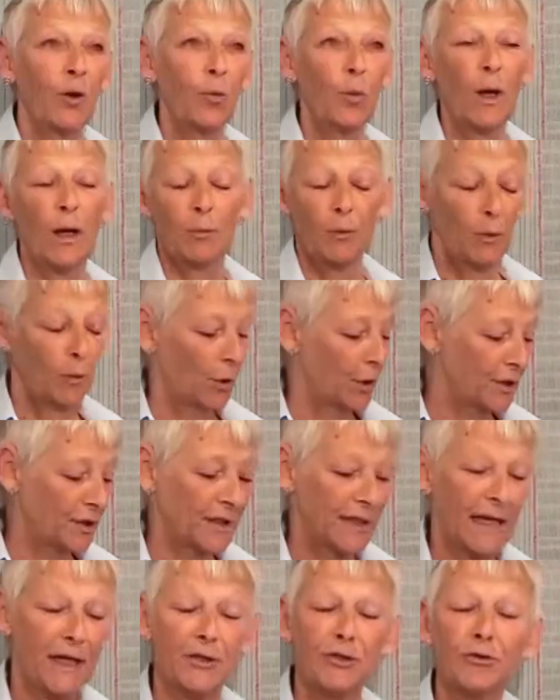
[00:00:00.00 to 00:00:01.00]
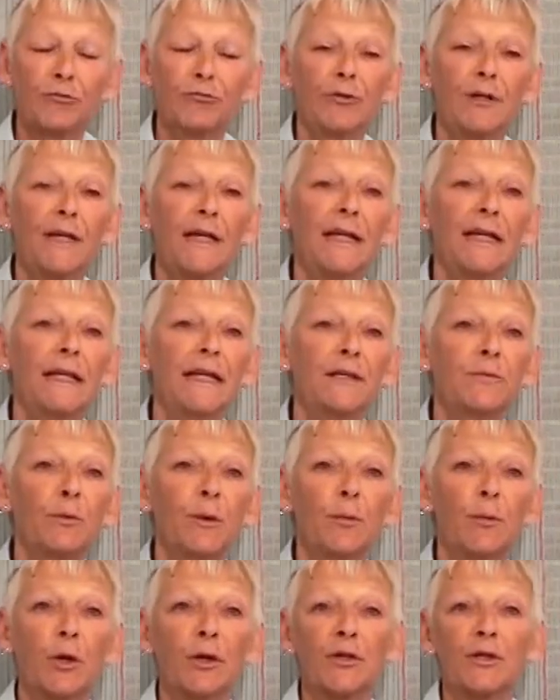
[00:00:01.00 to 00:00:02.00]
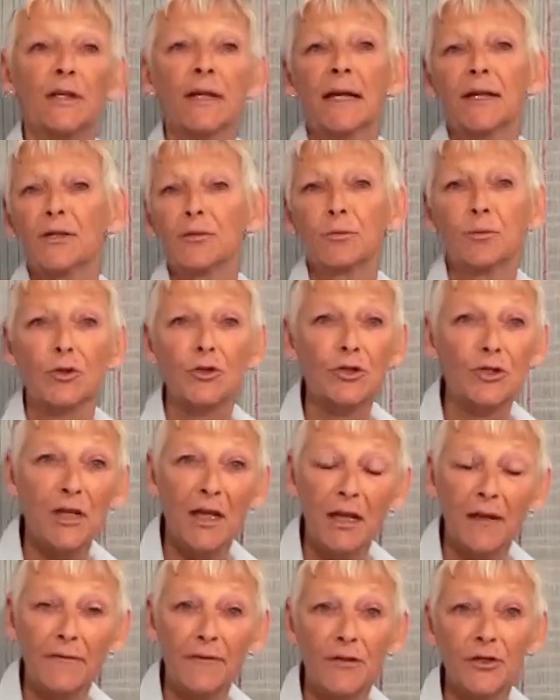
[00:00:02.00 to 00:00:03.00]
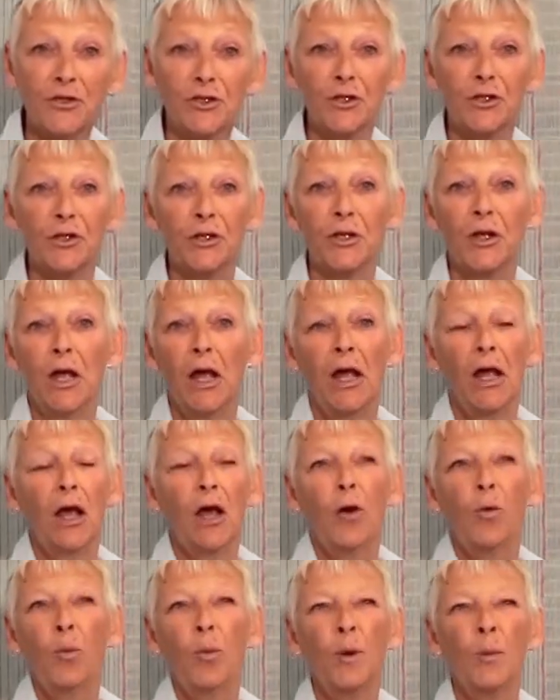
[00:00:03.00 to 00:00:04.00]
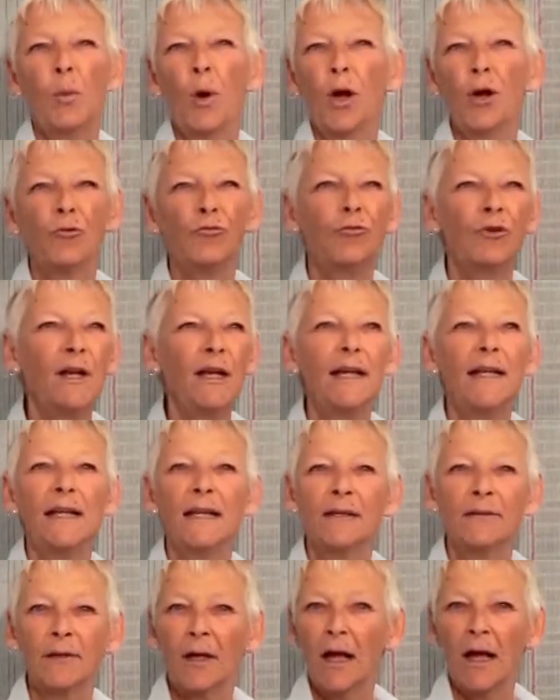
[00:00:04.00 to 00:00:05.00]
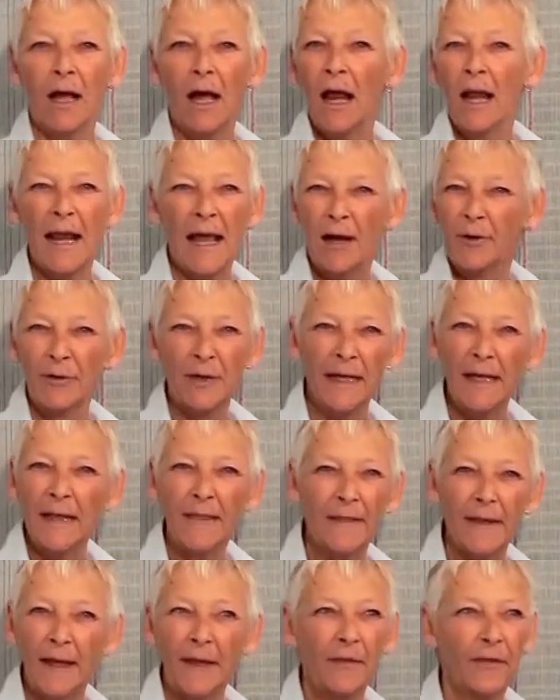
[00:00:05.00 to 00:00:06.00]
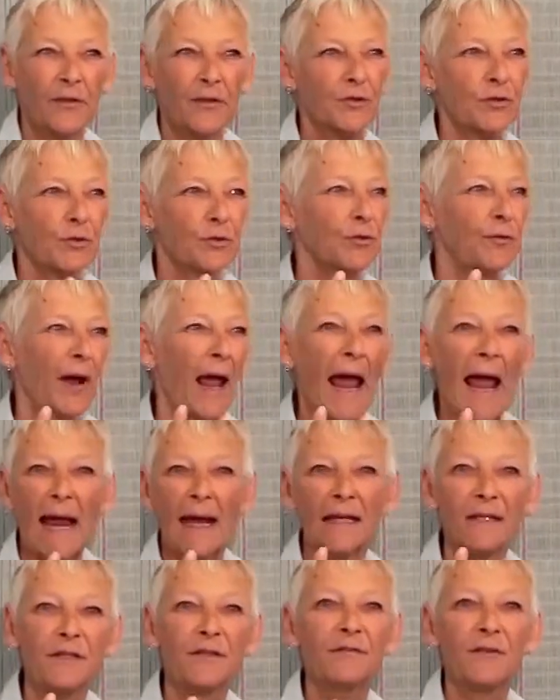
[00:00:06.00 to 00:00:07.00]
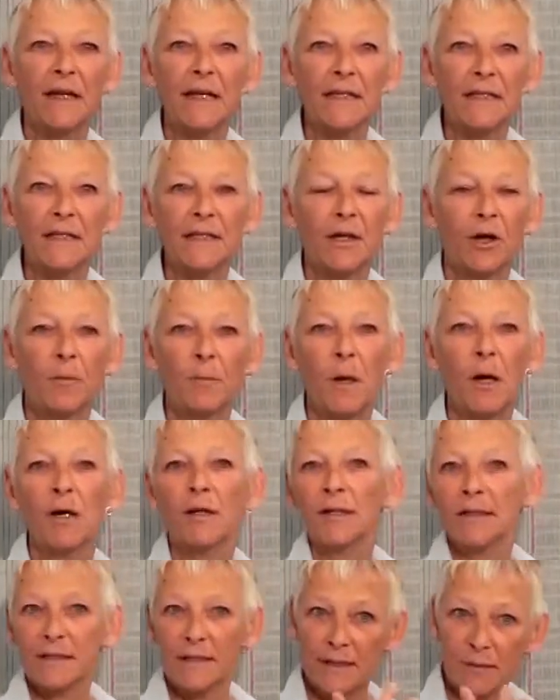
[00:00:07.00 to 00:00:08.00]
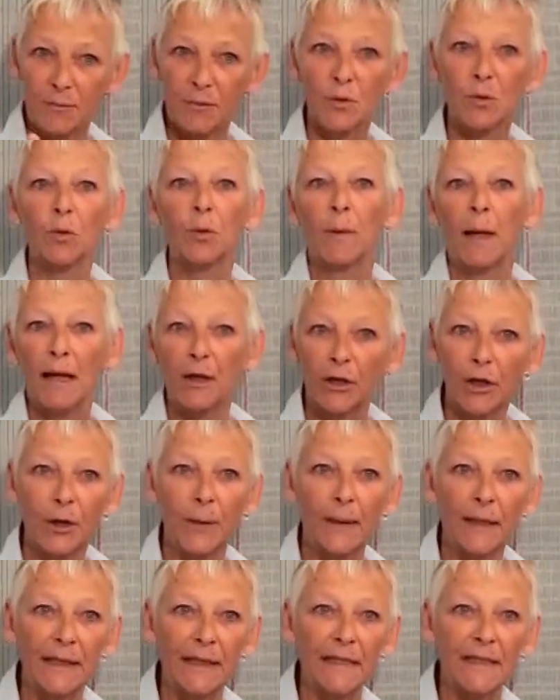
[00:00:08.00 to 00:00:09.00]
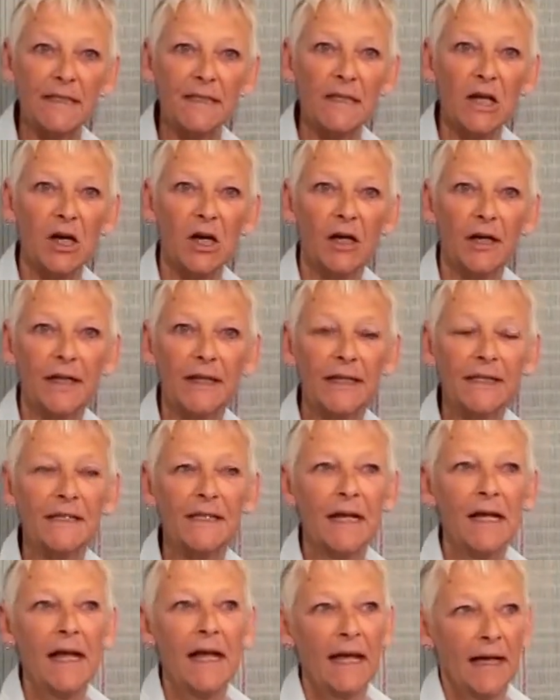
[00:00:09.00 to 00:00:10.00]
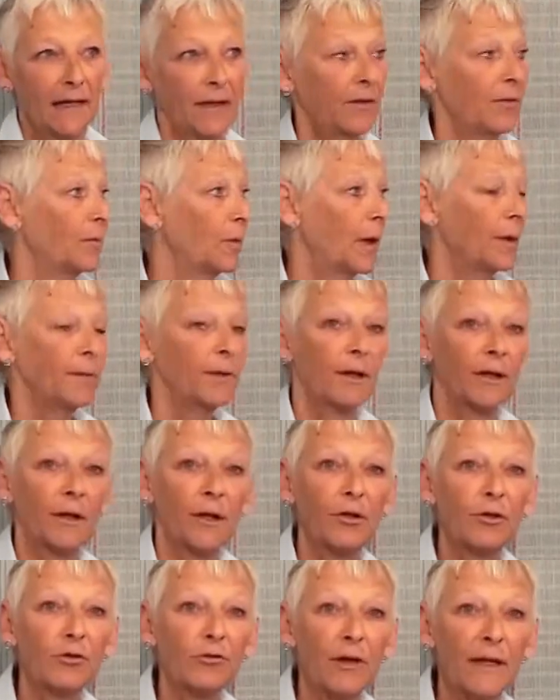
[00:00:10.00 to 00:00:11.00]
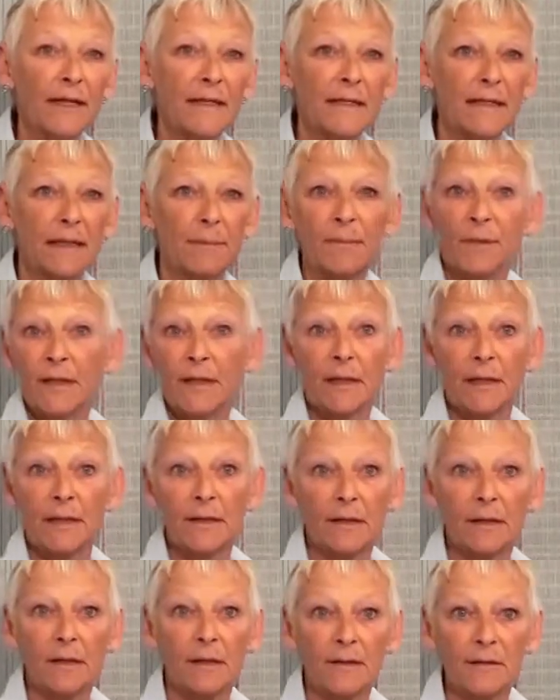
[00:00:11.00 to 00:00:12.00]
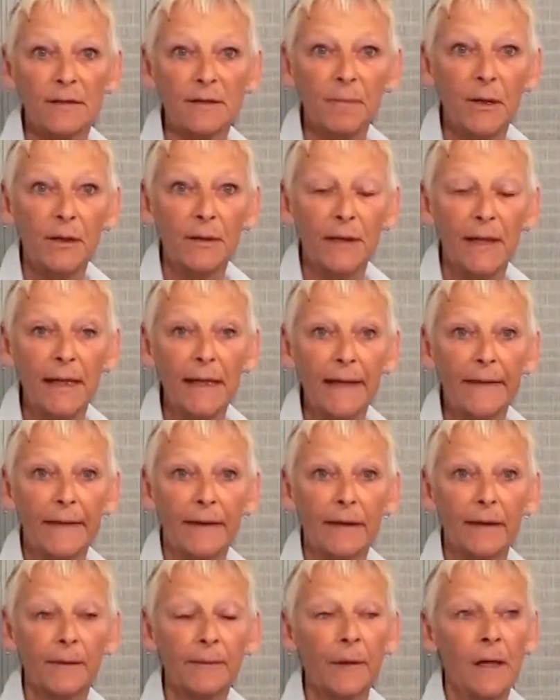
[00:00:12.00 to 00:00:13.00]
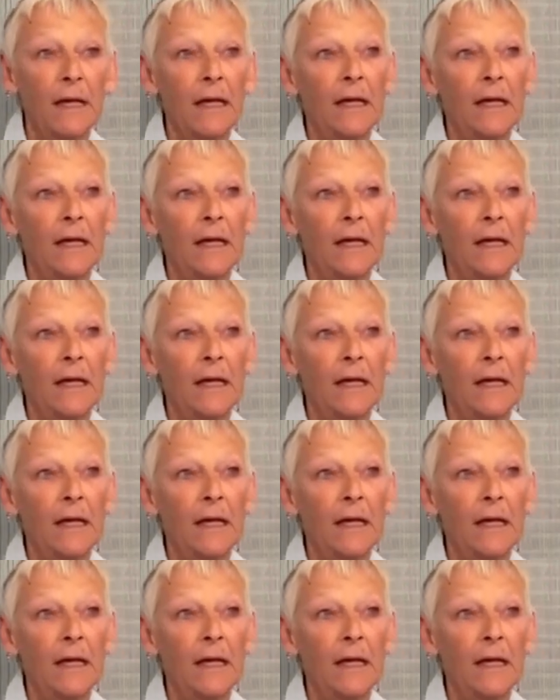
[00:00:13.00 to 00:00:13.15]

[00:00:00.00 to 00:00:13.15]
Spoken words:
where we weren't allowed to read, we weren't allowed to watch television, we weren't really allowed anything that sort of activated our minds. It was all about going inside. And I thought, well, I'm going to go crazy, particularly as I can't smoke either.